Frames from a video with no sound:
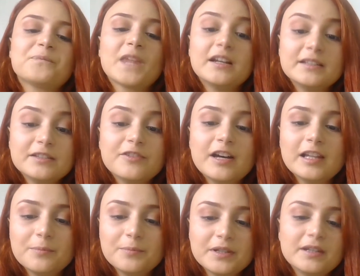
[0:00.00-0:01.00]
Mm, uh,
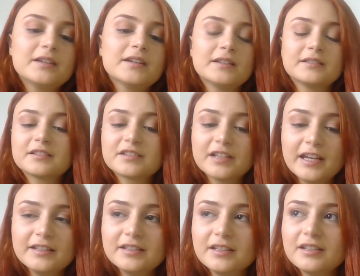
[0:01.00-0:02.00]
developing and
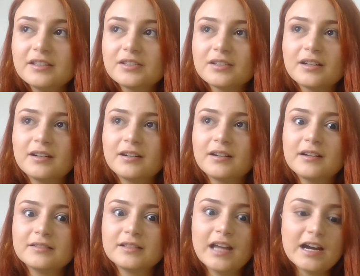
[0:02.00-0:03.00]
creating
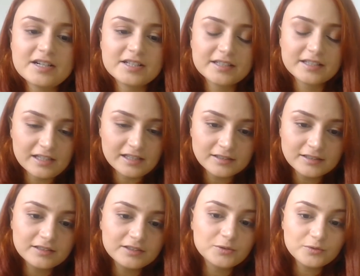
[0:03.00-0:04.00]
uh,
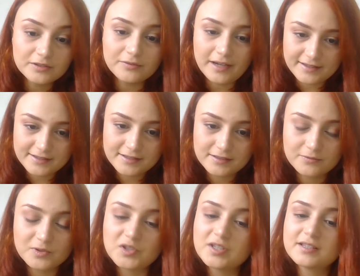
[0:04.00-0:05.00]
large-scale youth
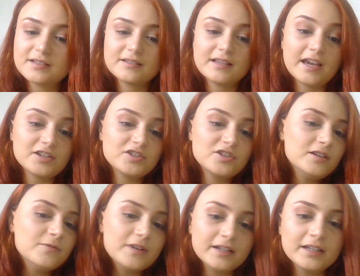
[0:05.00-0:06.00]
events, which is
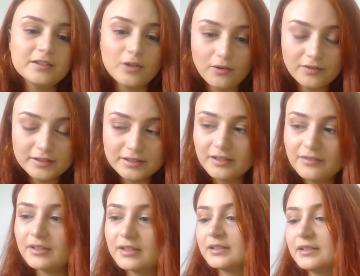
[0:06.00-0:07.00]
actually very
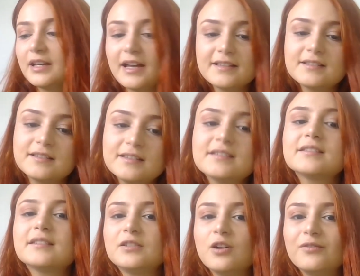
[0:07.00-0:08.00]
innovative and it has
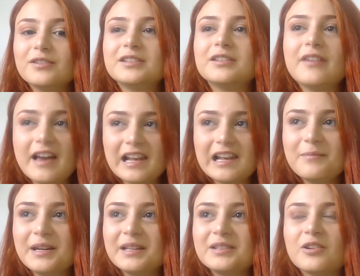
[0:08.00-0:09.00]
this innovative
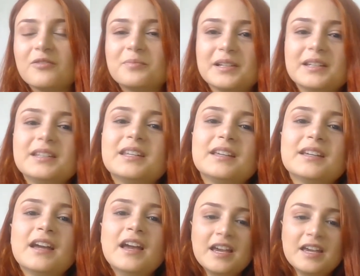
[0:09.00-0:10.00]
element of
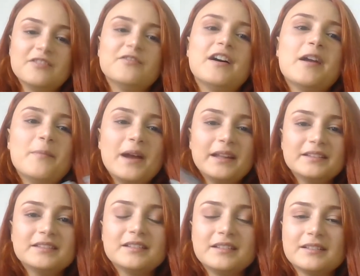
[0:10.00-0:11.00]
bringing
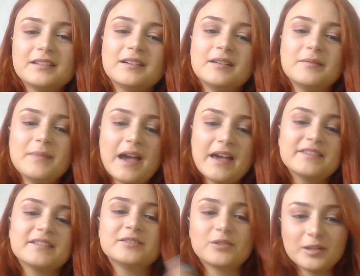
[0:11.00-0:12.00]
environmental uh,
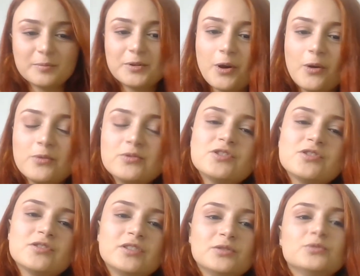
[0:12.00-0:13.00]
method or
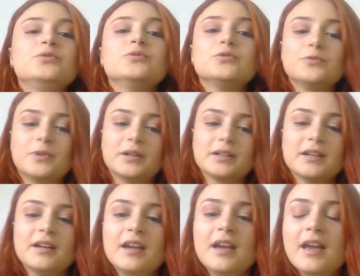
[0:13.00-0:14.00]
approach into youth work.